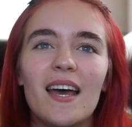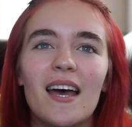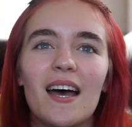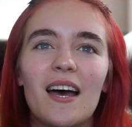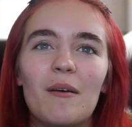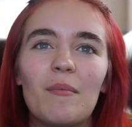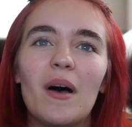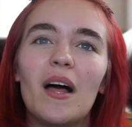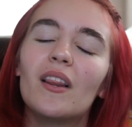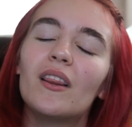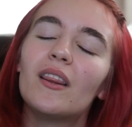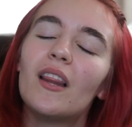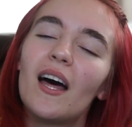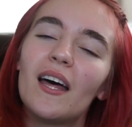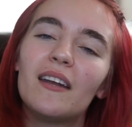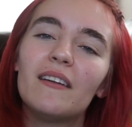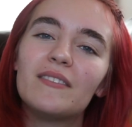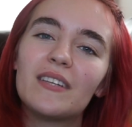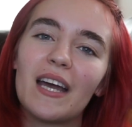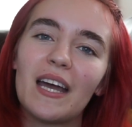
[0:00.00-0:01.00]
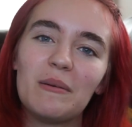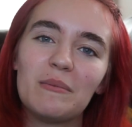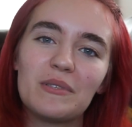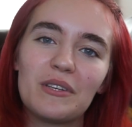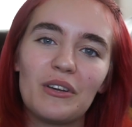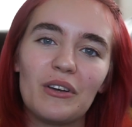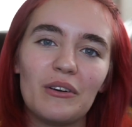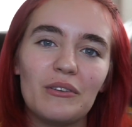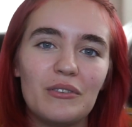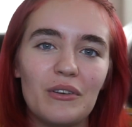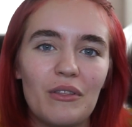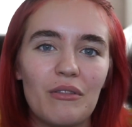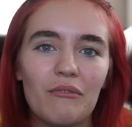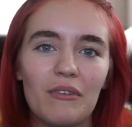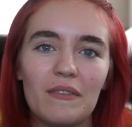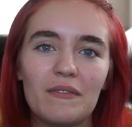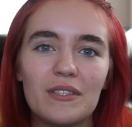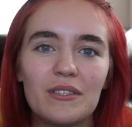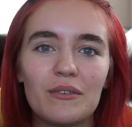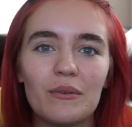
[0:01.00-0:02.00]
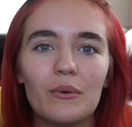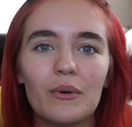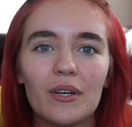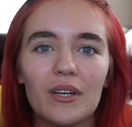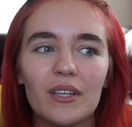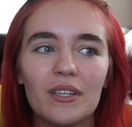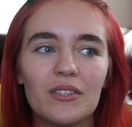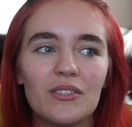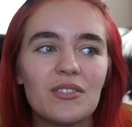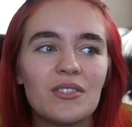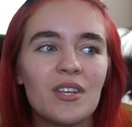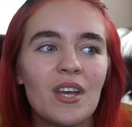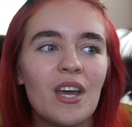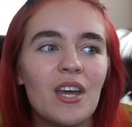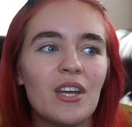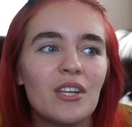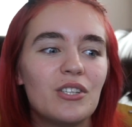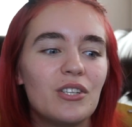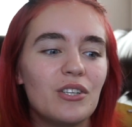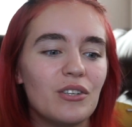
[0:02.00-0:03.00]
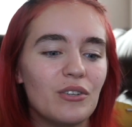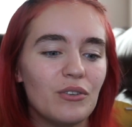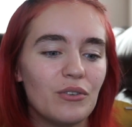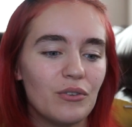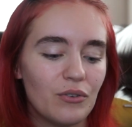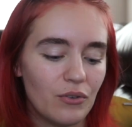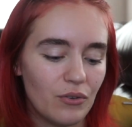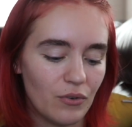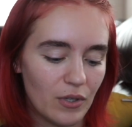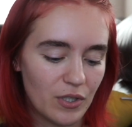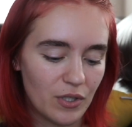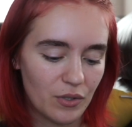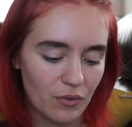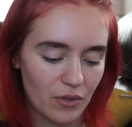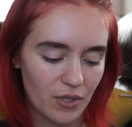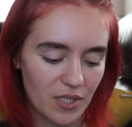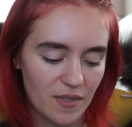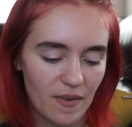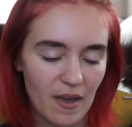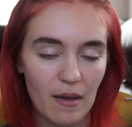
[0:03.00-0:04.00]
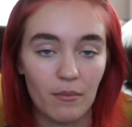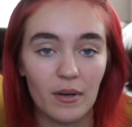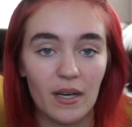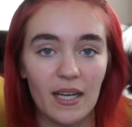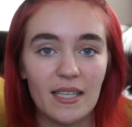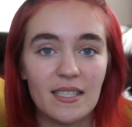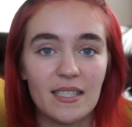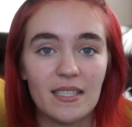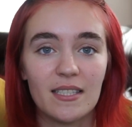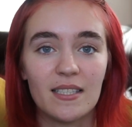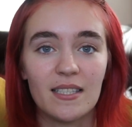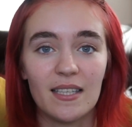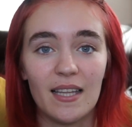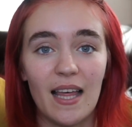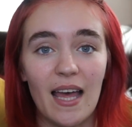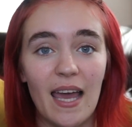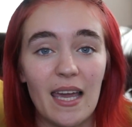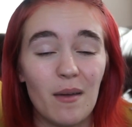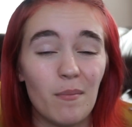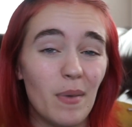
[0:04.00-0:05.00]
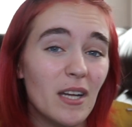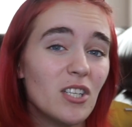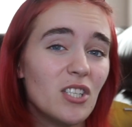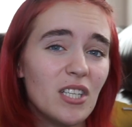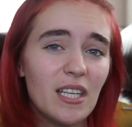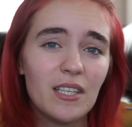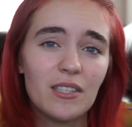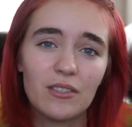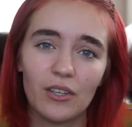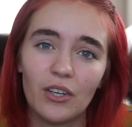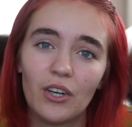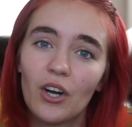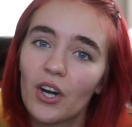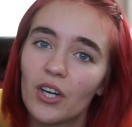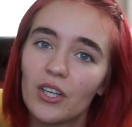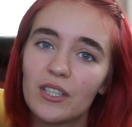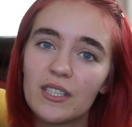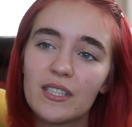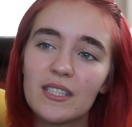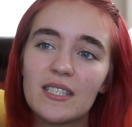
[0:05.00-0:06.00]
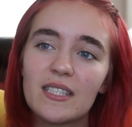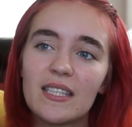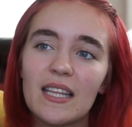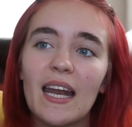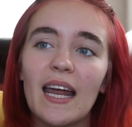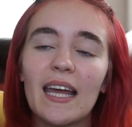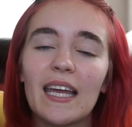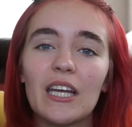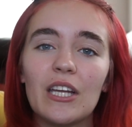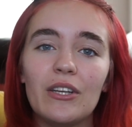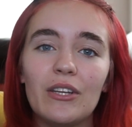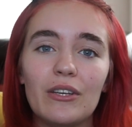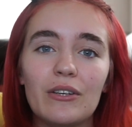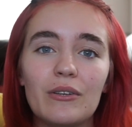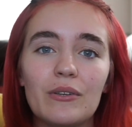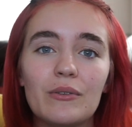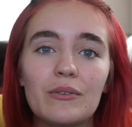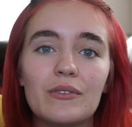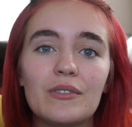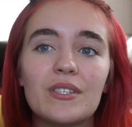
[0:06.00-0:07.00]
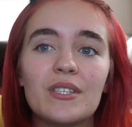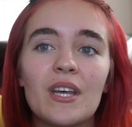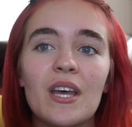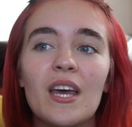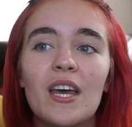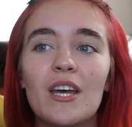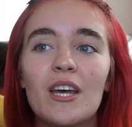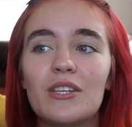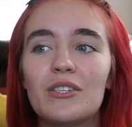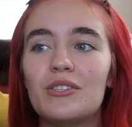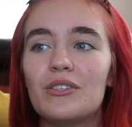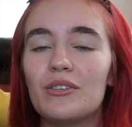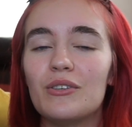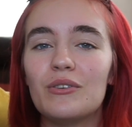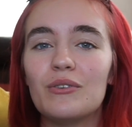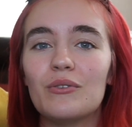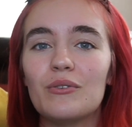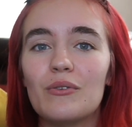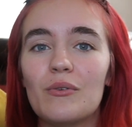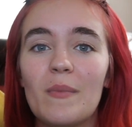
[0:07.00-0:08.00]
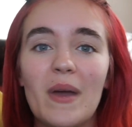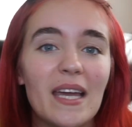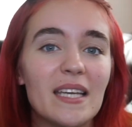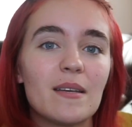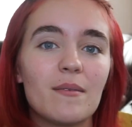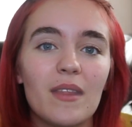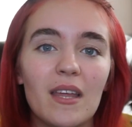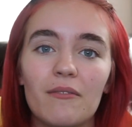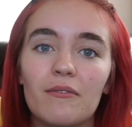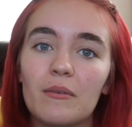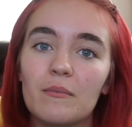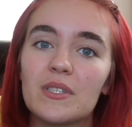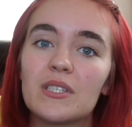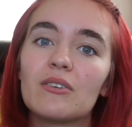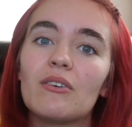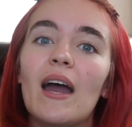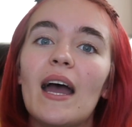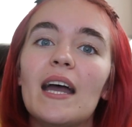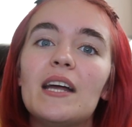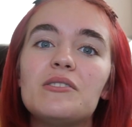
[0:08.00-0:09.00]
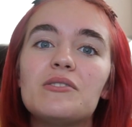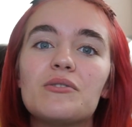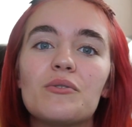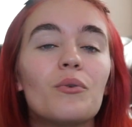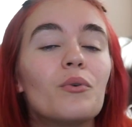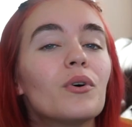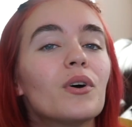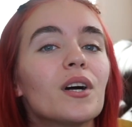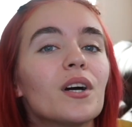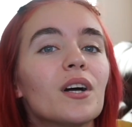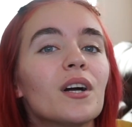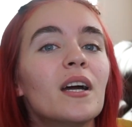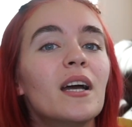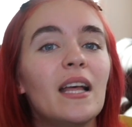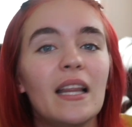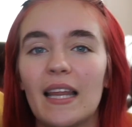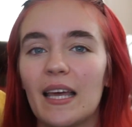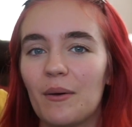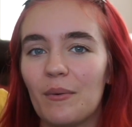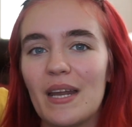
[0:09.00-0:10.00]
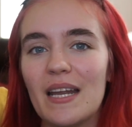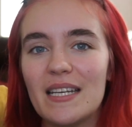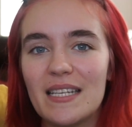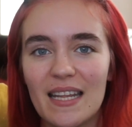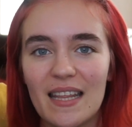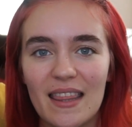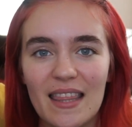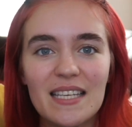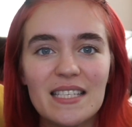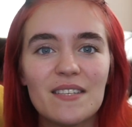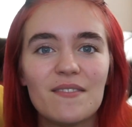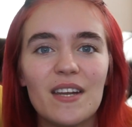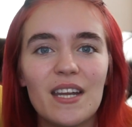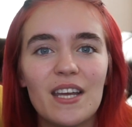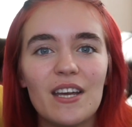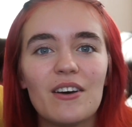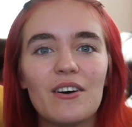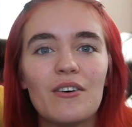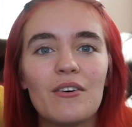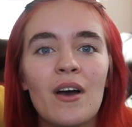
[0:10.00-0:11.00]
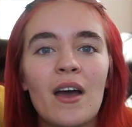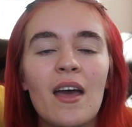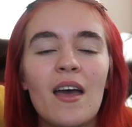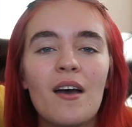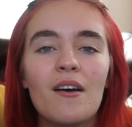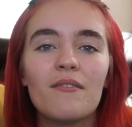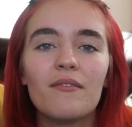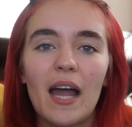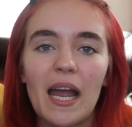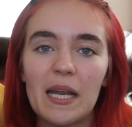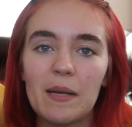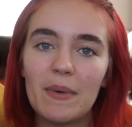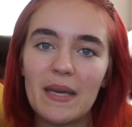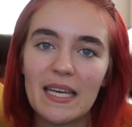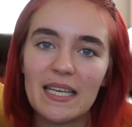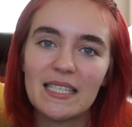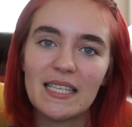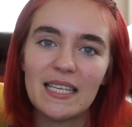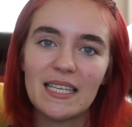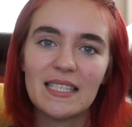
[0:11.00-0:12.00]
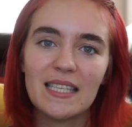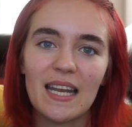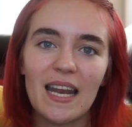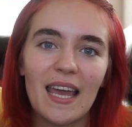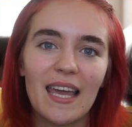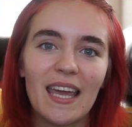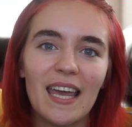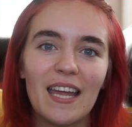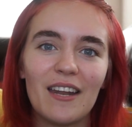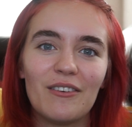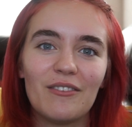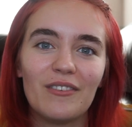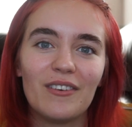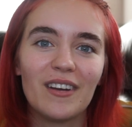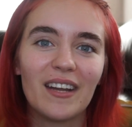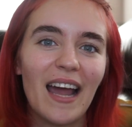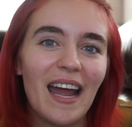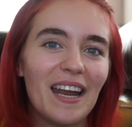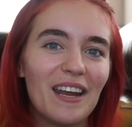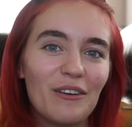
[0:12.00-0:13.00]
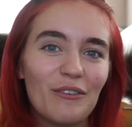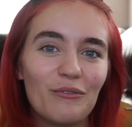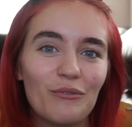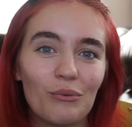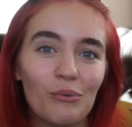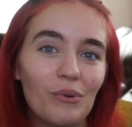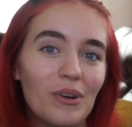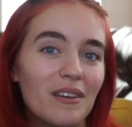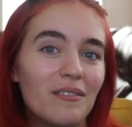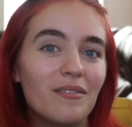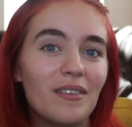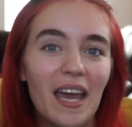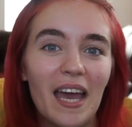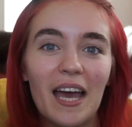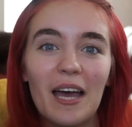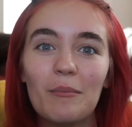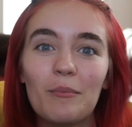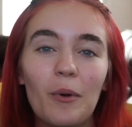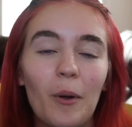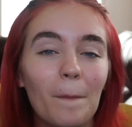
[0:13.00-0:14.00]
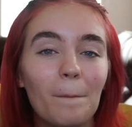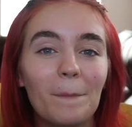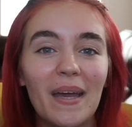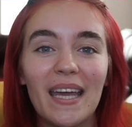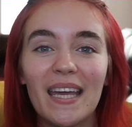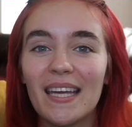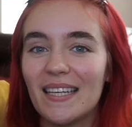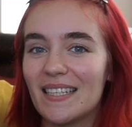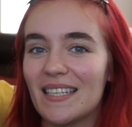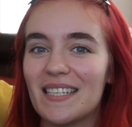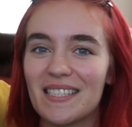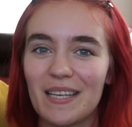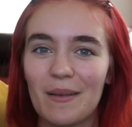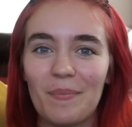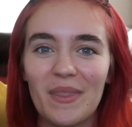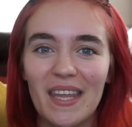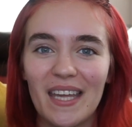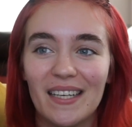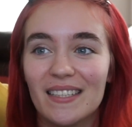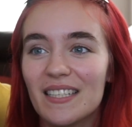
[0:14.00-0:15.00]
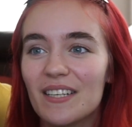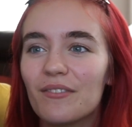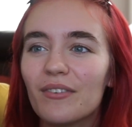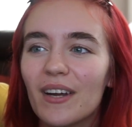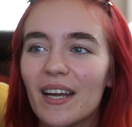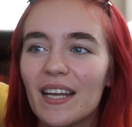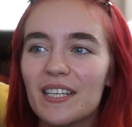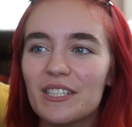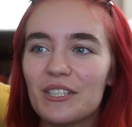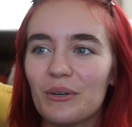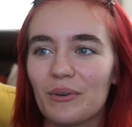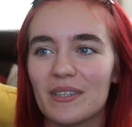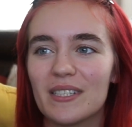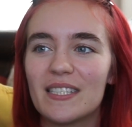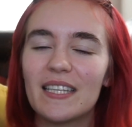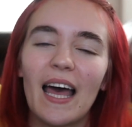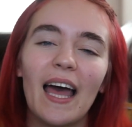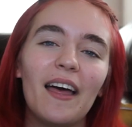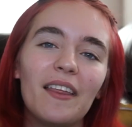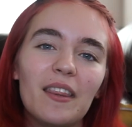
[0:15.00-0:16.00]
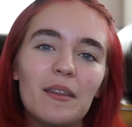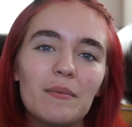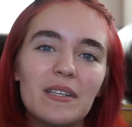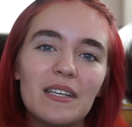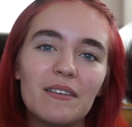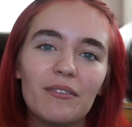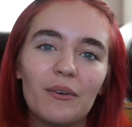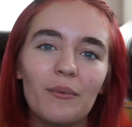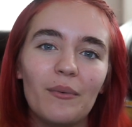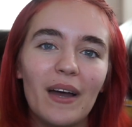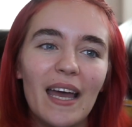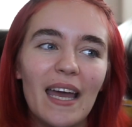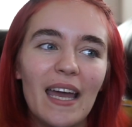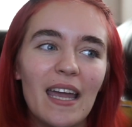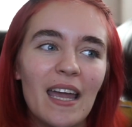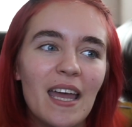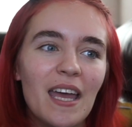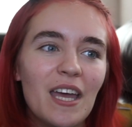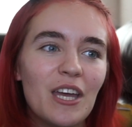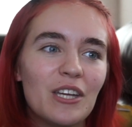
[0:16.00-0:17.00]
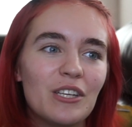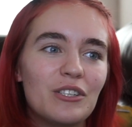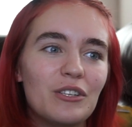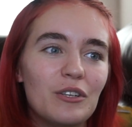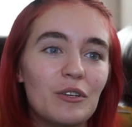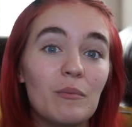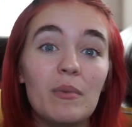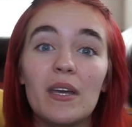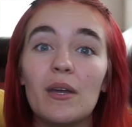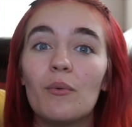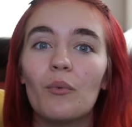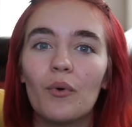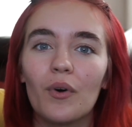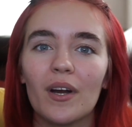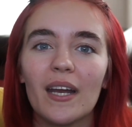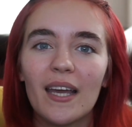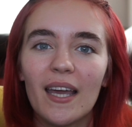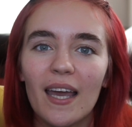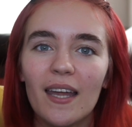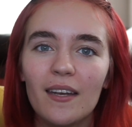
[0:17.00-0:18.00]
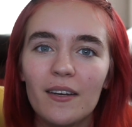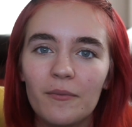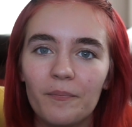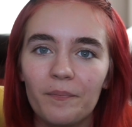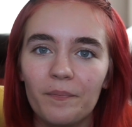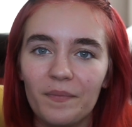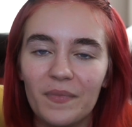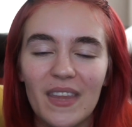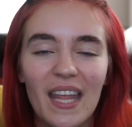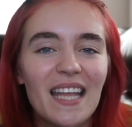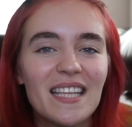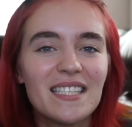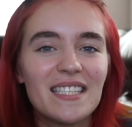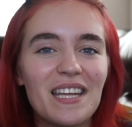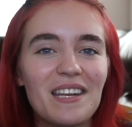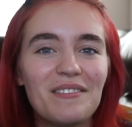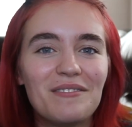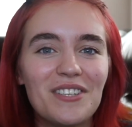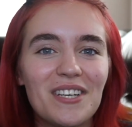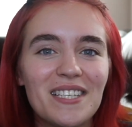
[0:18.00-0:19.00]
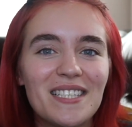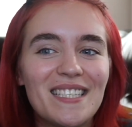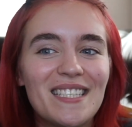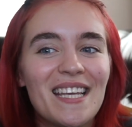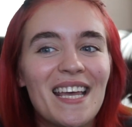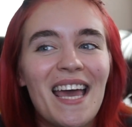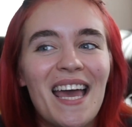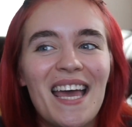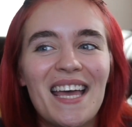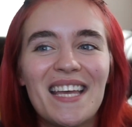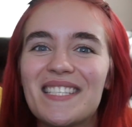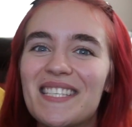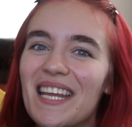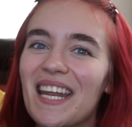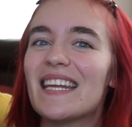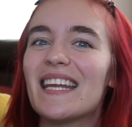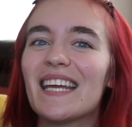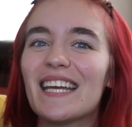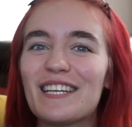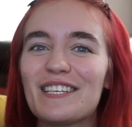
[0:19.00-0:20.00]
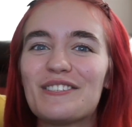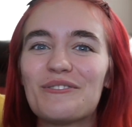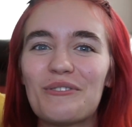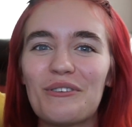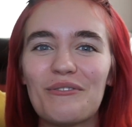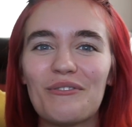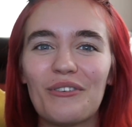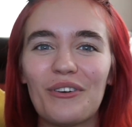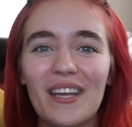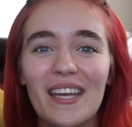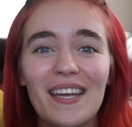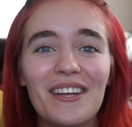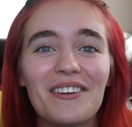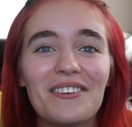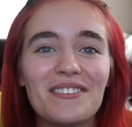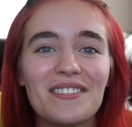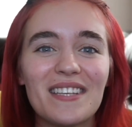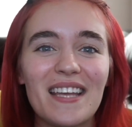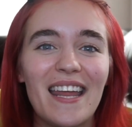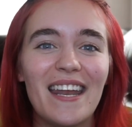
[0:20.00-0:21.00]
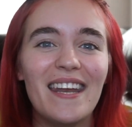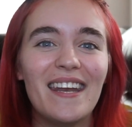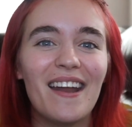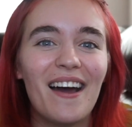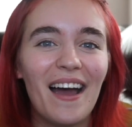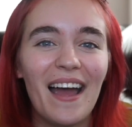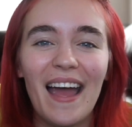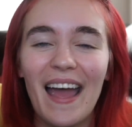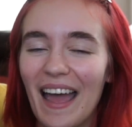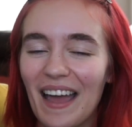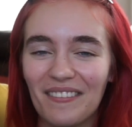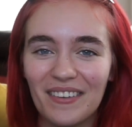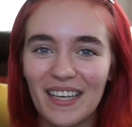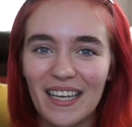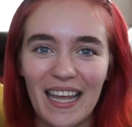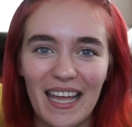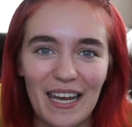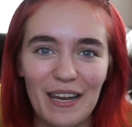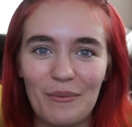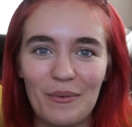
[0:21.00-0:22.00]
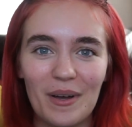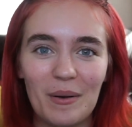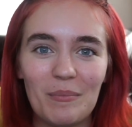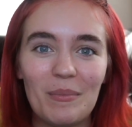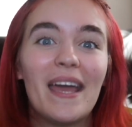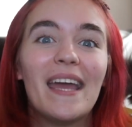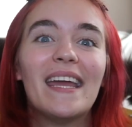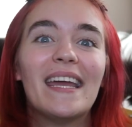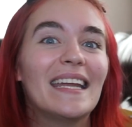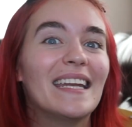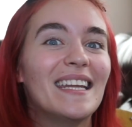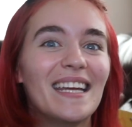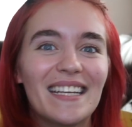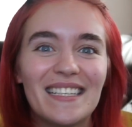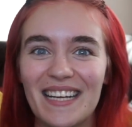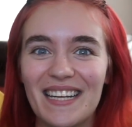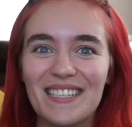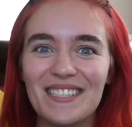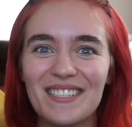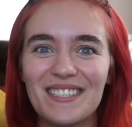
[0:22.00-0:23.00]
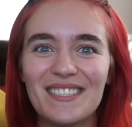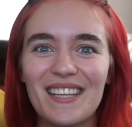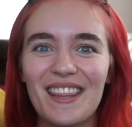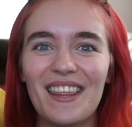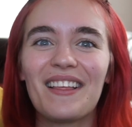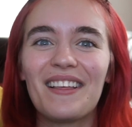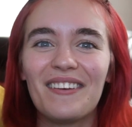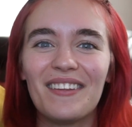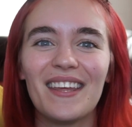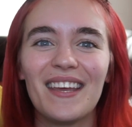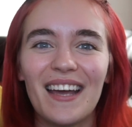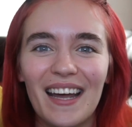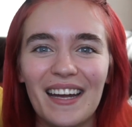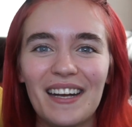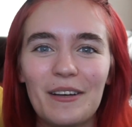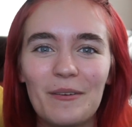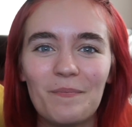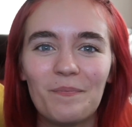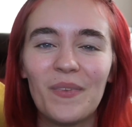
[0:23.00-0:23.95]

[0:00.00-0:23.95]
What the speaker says: A lot of times I'll go to thrift stores to source fabrics like bed sheets or curtains that I can use to make something from scratch, or like what I did in this video, find pieces that I can kind of revamp or make into something different or style them a different way to be worn again, instead of just sitting in a store for years and not having anyone pay any attention to the clothing item.